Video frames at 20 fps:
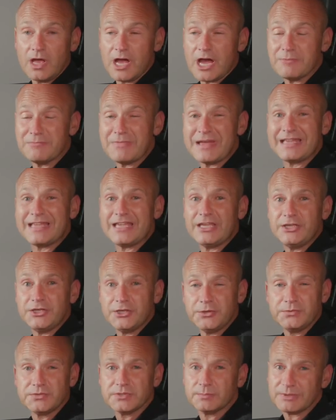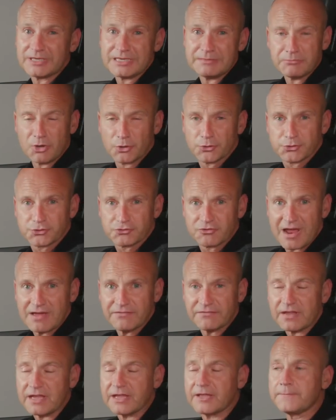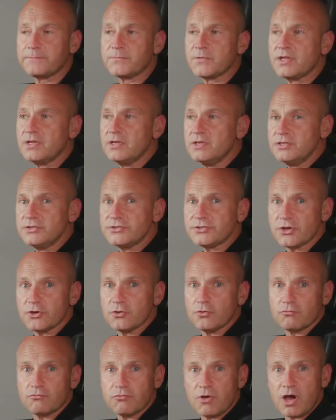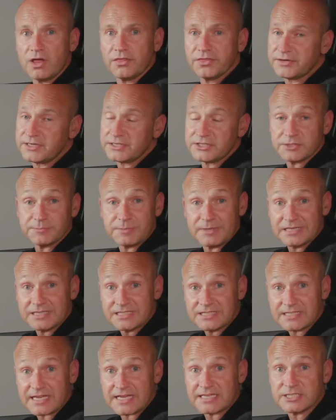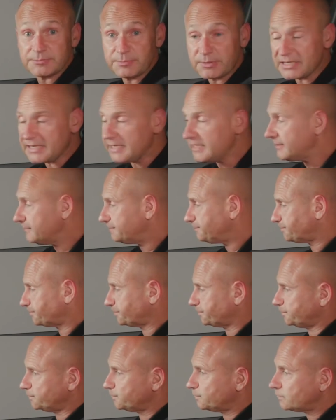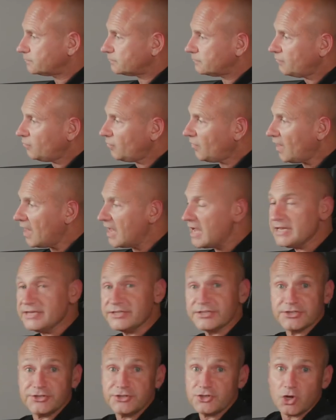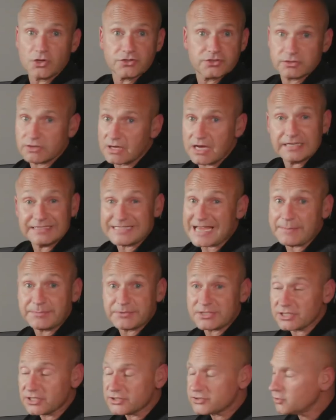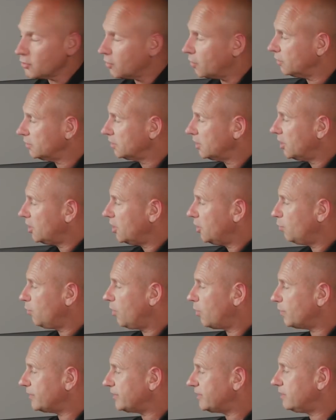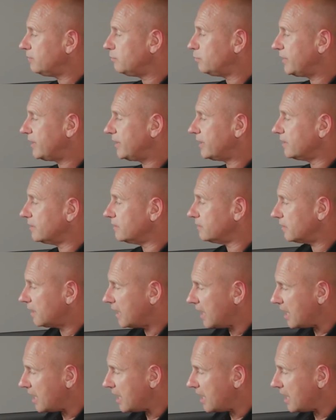and make it usable in modern traffic. So rather than it just being a set speed and not adapting at all, what we do, we can